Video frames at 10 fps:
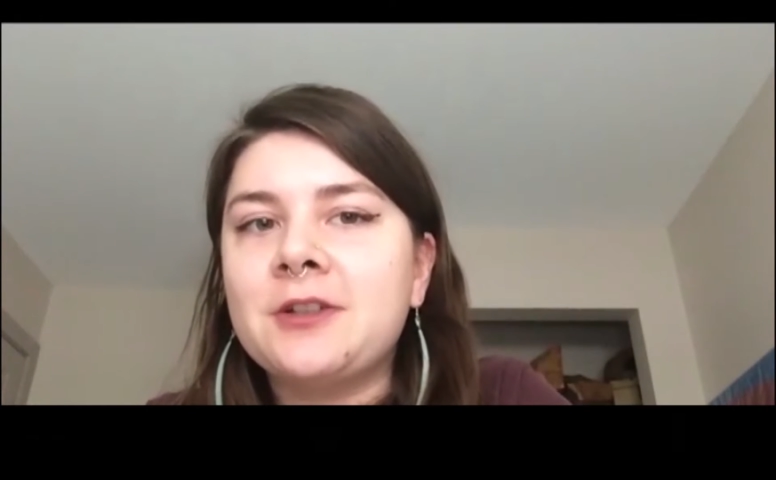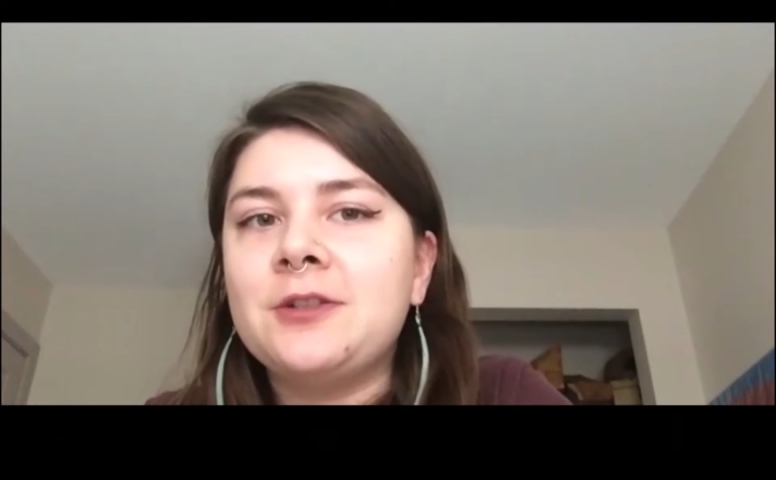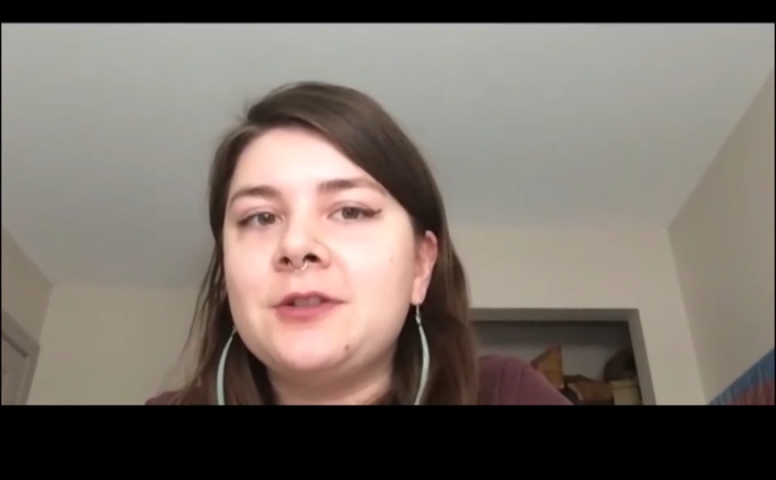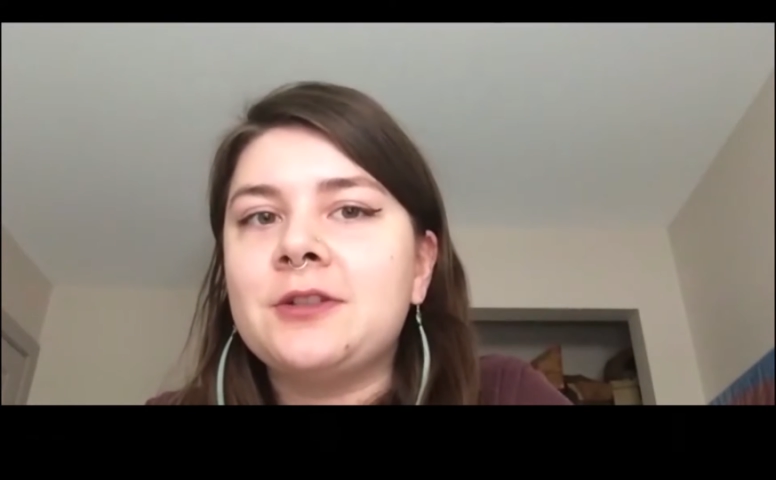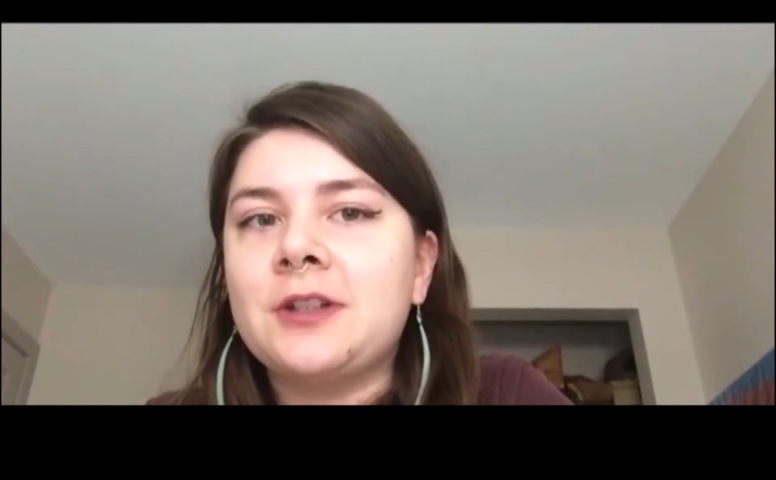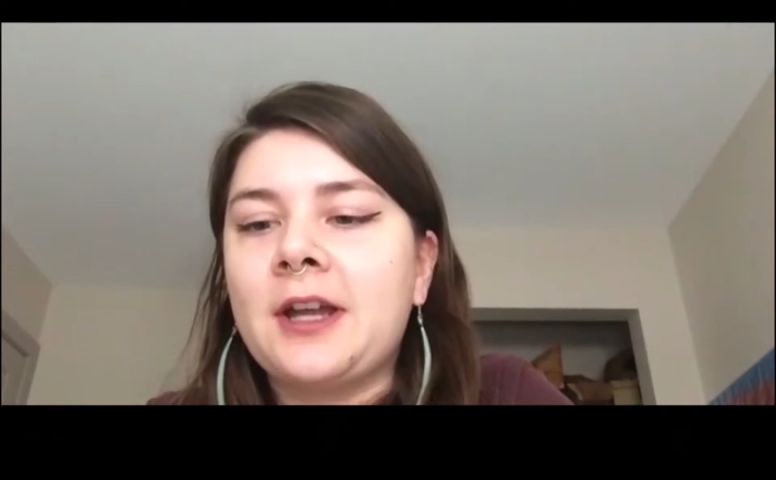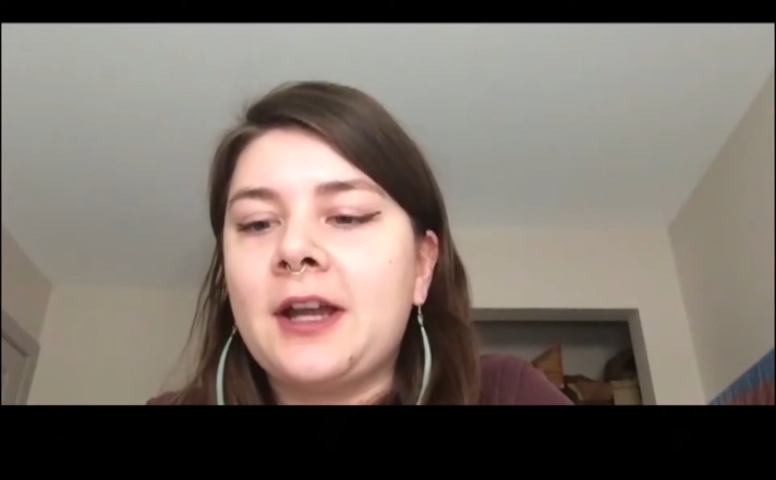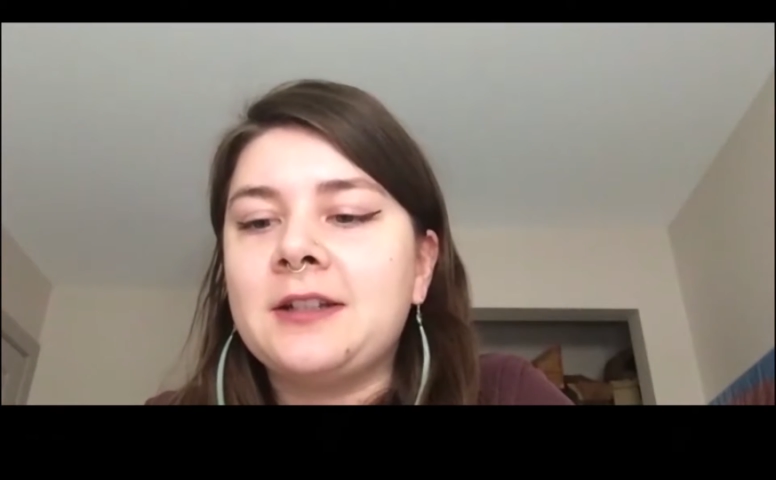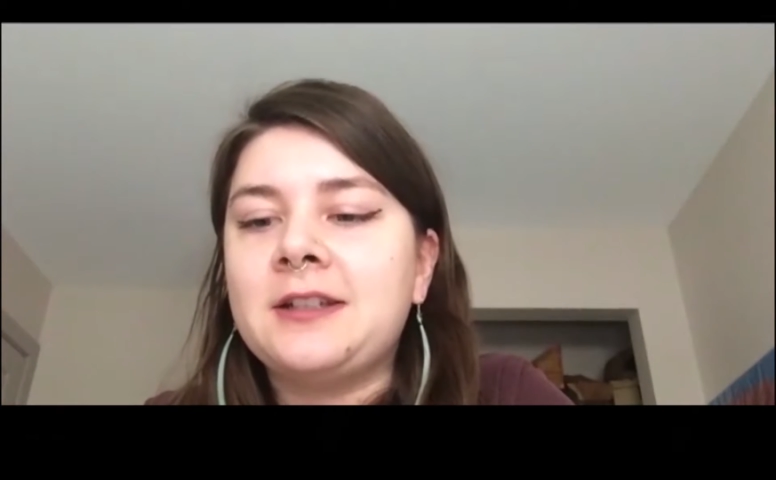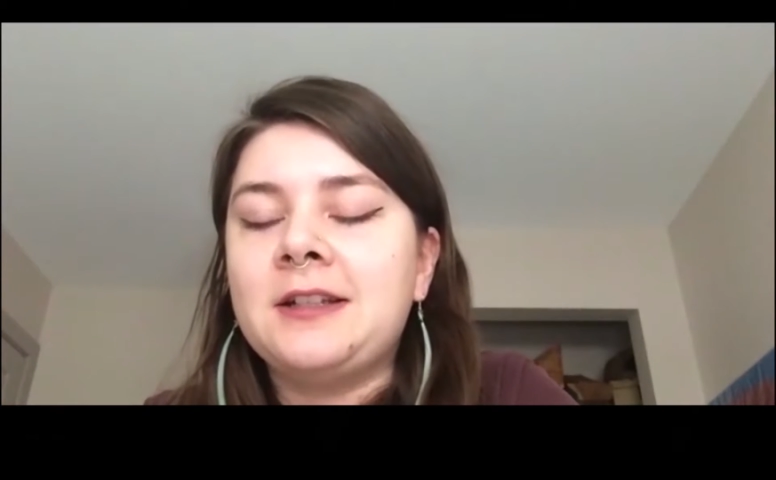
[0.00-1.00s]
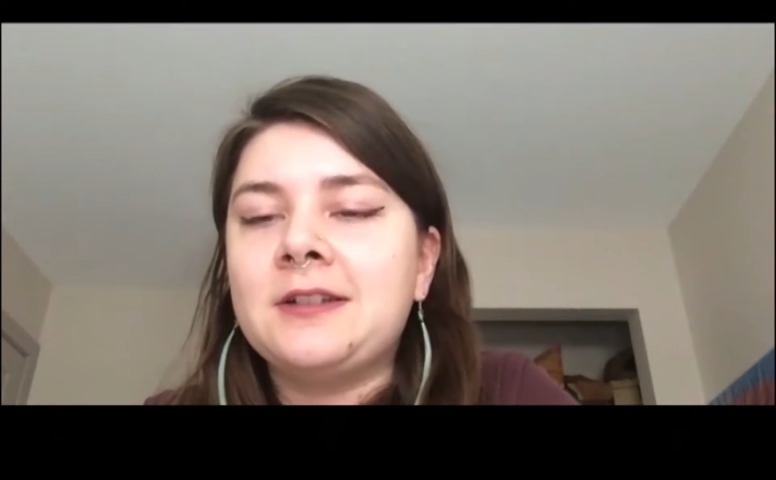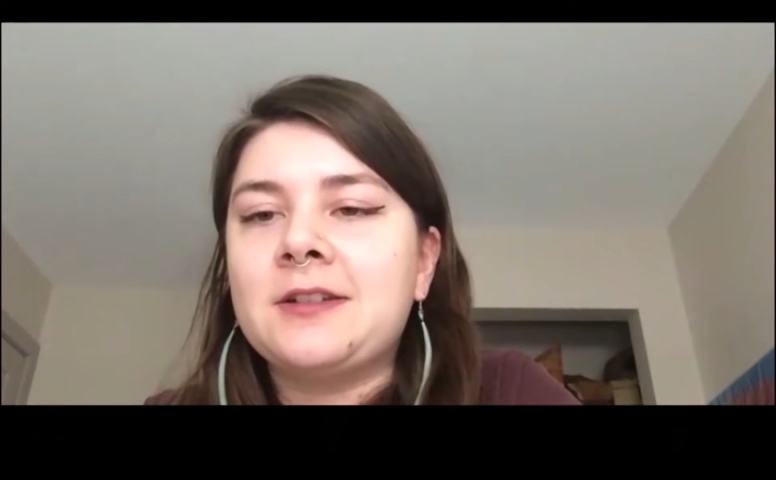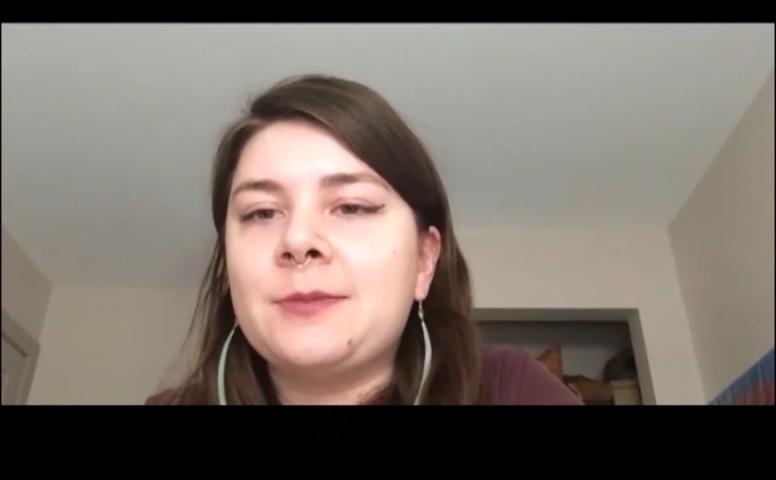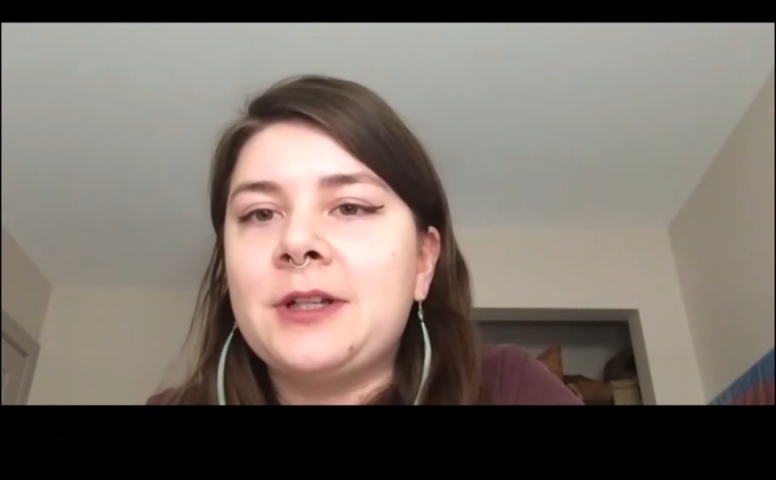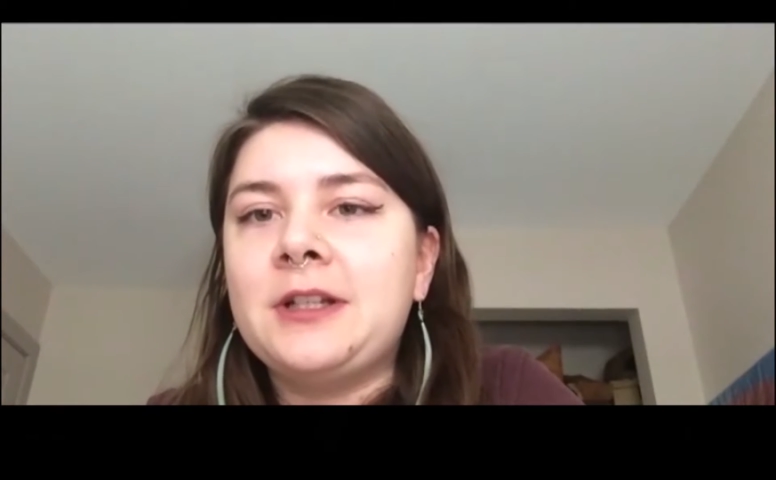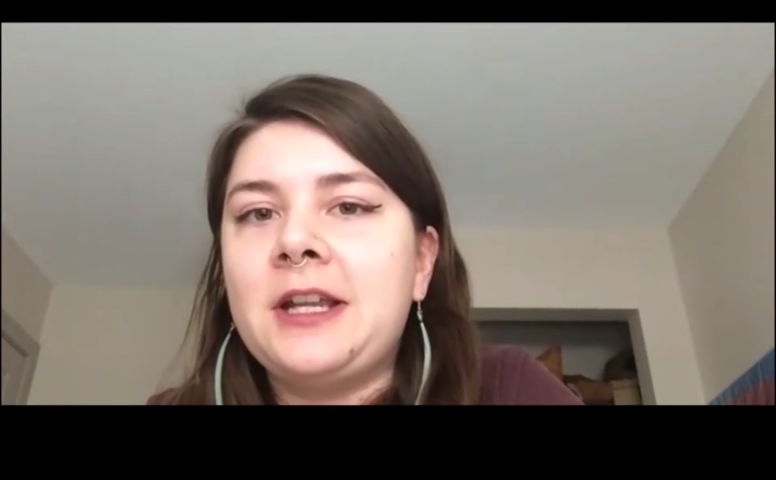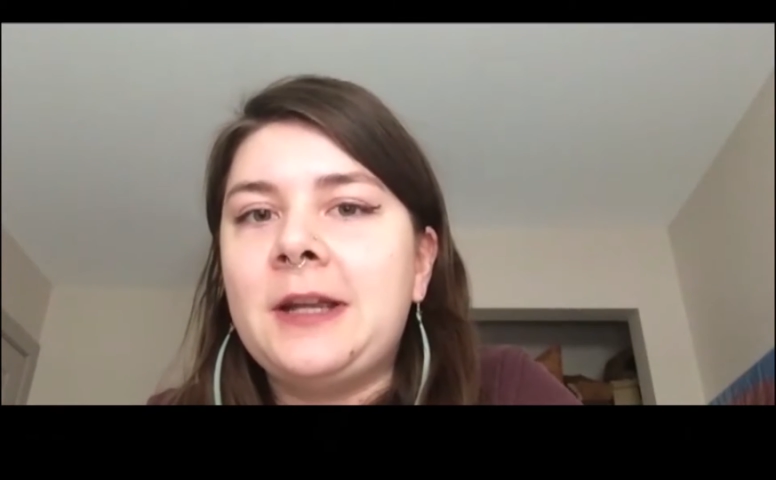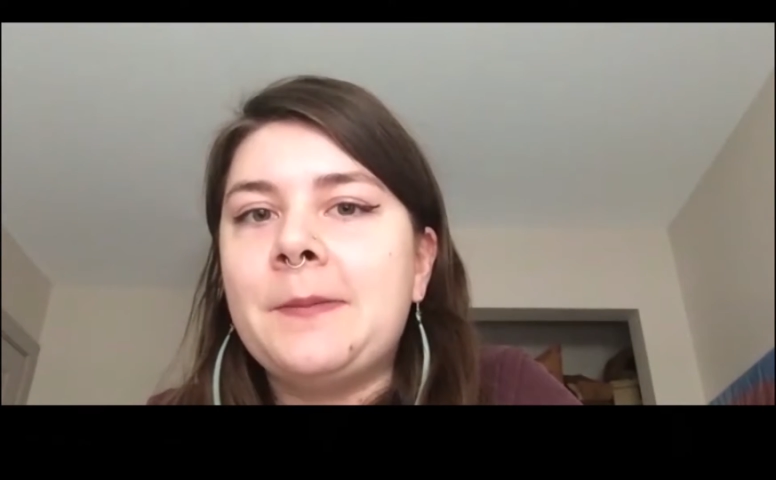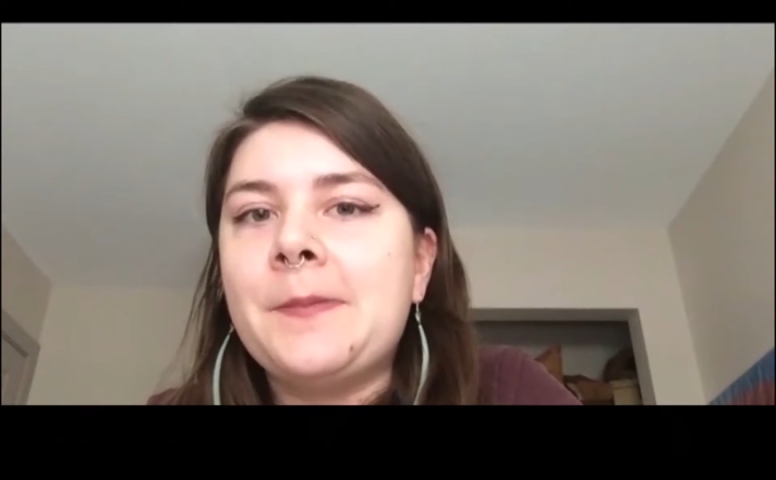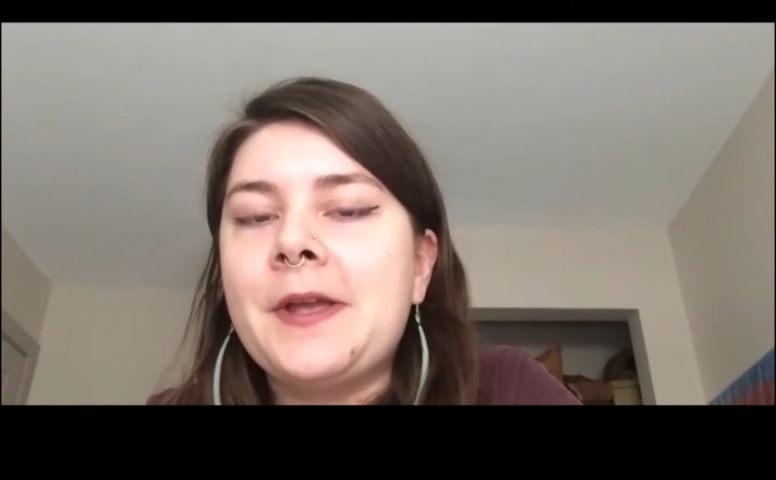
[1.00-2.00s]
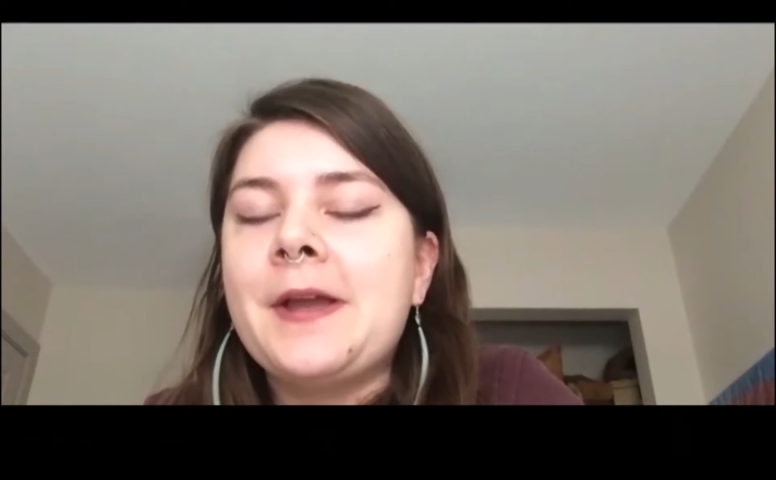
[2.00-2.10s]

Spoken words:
choose to add Danes to my name.